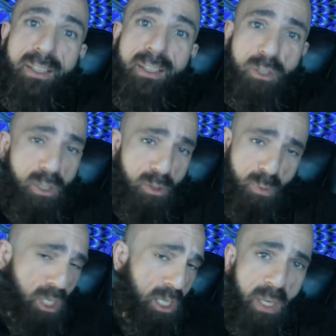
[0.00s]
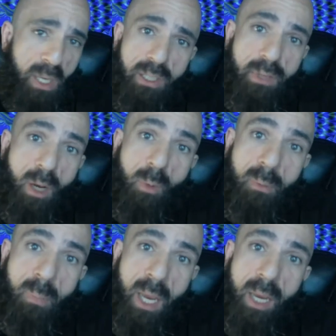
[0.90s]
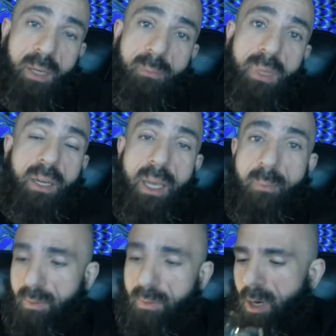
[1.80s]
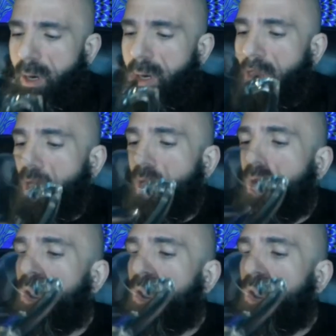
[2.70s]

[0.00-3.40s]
Like, just shit, especially if they're willing to pay me to be on that motherfucker.